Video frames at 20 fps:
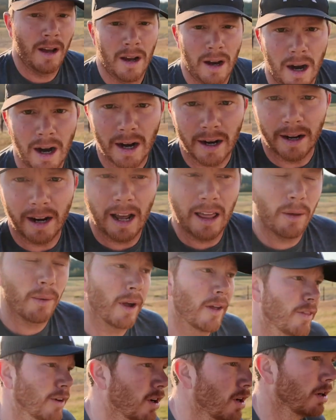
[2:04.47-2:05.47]
All right, now that we
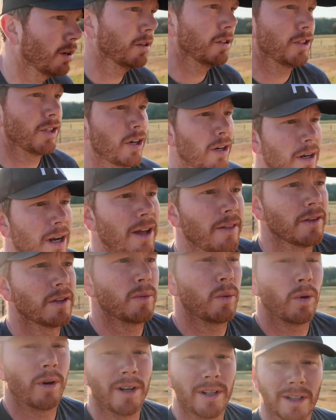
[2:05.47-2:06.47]
got the girls turned out this
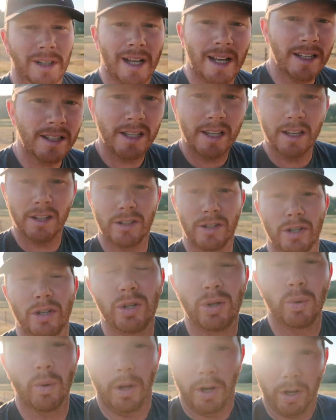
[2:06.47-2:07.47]
morning, let's get to what